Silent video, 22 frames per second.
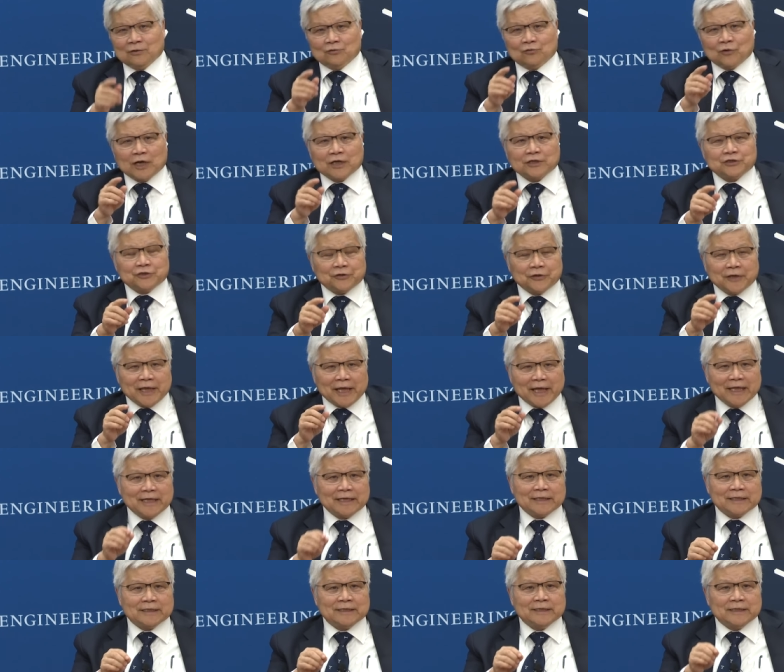Roger
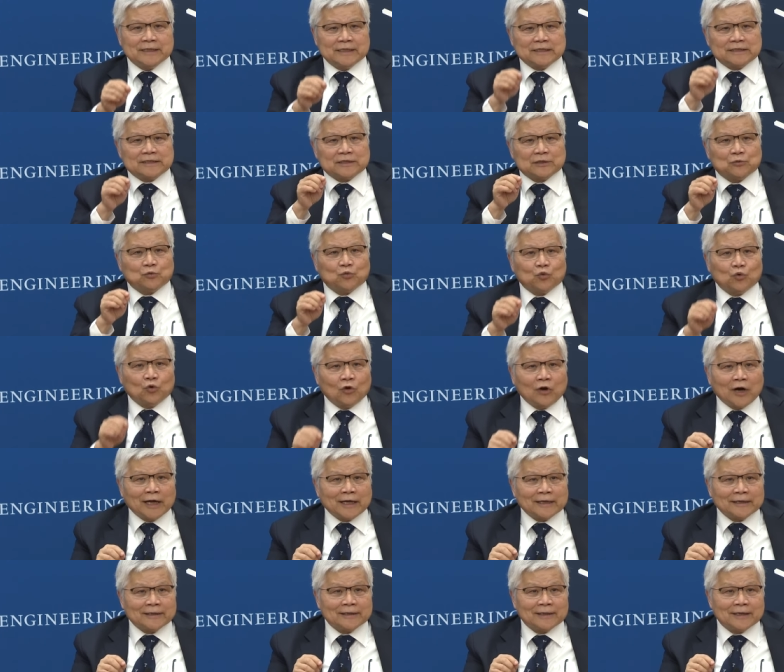Haken is the
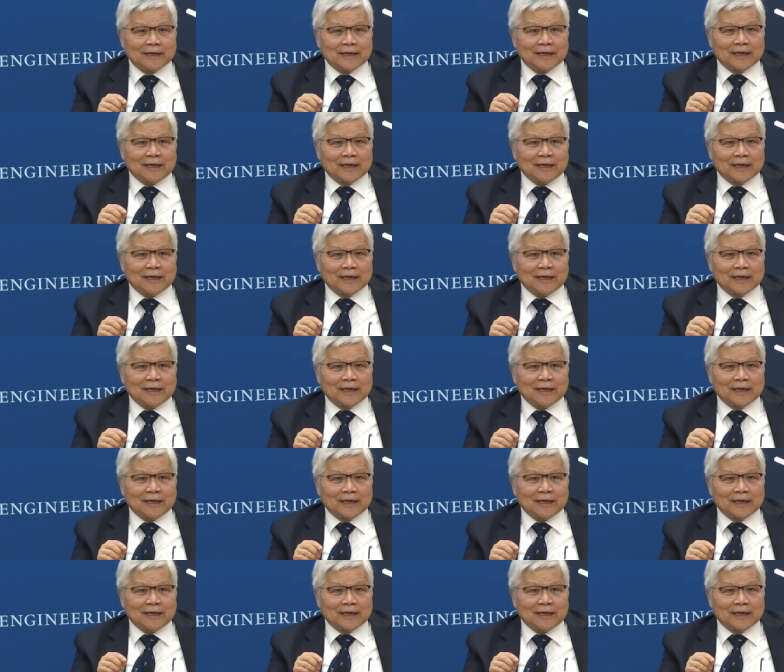one